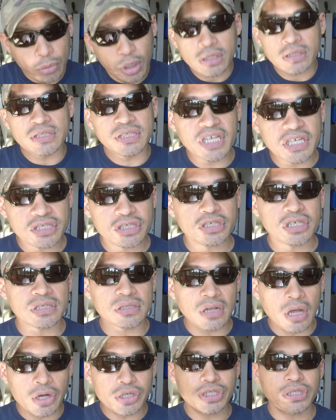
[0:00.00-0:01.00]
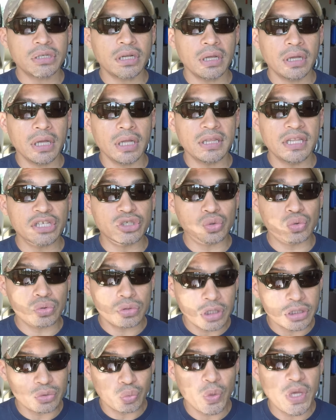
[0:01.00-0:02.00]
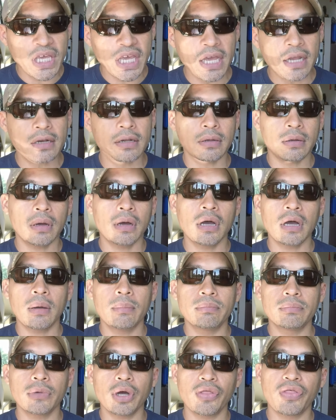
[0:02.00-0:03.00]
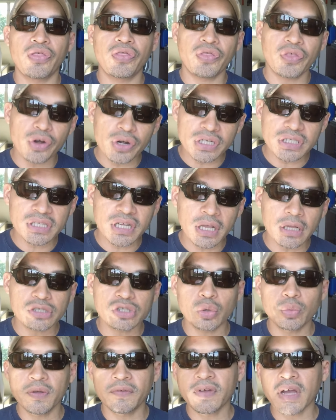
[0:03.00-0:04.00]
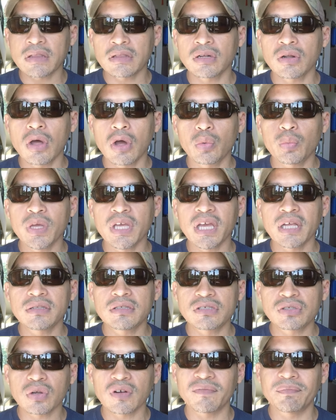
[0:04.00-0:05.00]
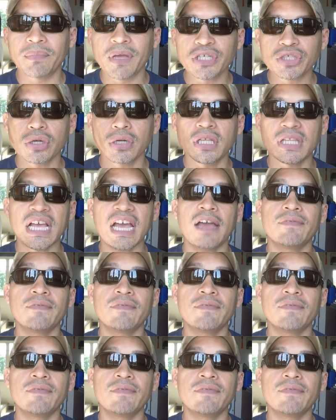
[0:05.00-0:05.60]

well, the season just launched uh, this this weekend um, on Thursday, so we've got the long weekend to sort of binge on it.